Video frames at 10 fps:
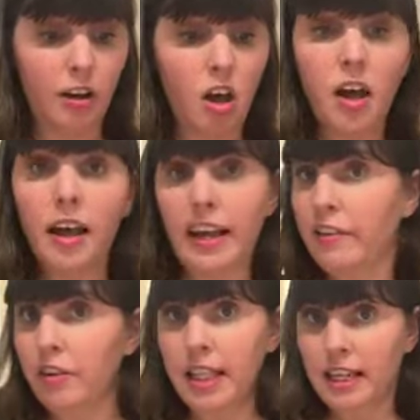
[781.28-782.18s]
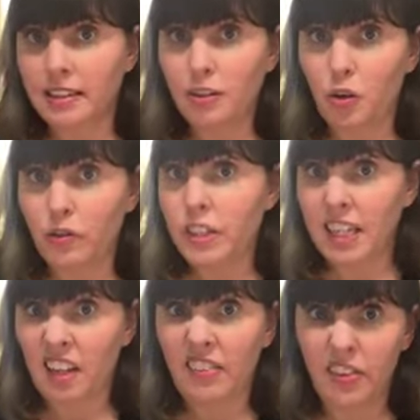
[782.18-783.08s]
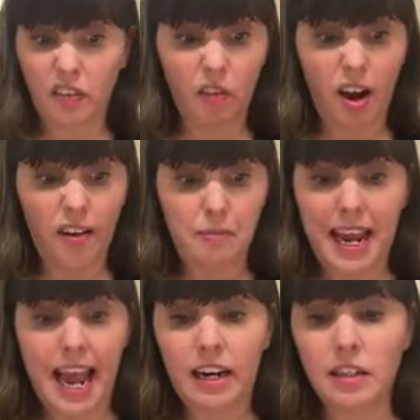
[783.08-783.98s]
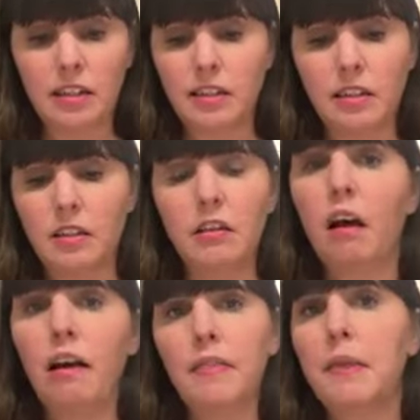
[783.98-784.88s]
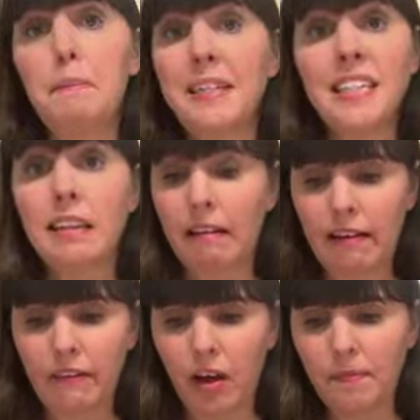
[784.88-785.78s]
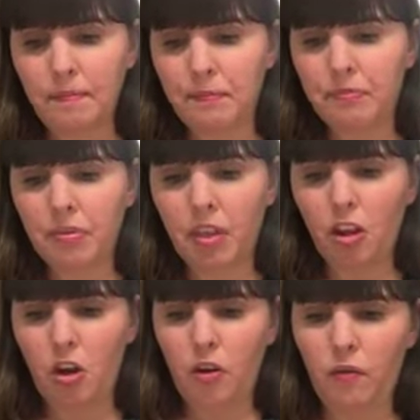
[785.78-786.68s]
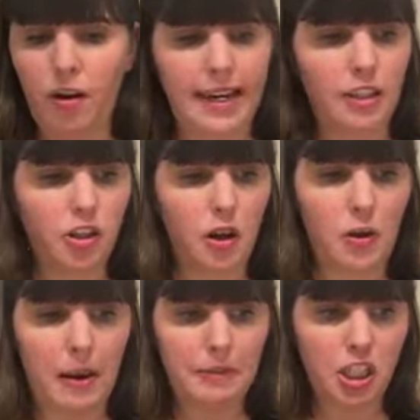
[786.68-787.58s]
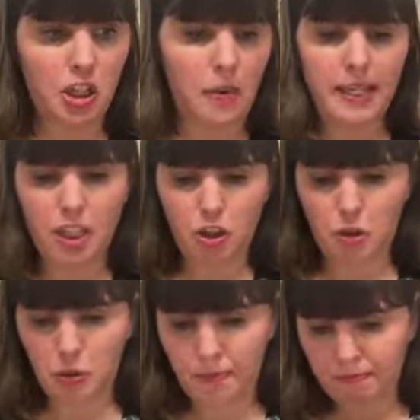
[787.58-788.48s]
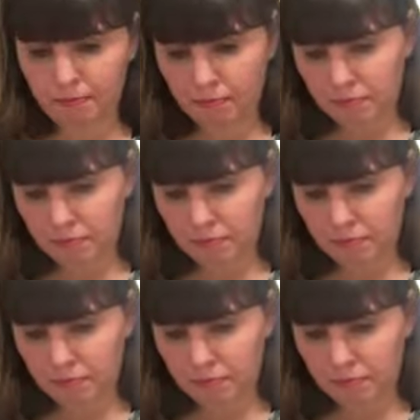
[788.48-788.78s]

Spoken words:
and everything's sort of to the left and right of me, and it is the best thing ever. Right, so I'm just going to